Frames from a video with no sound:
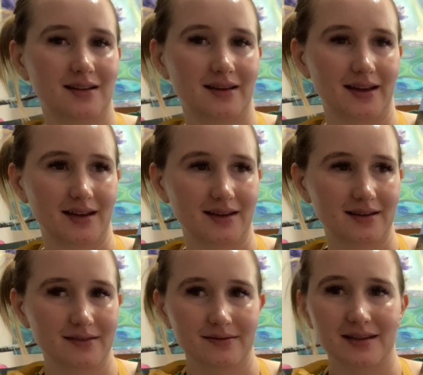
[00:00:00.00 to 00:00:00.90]
like
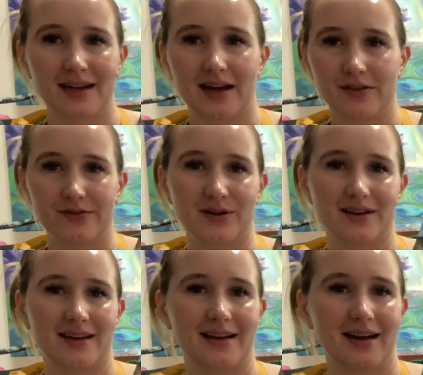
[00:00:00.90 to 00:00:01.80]

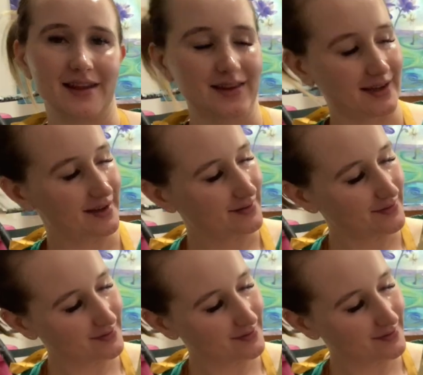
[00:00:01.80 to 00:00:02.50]
California, I think of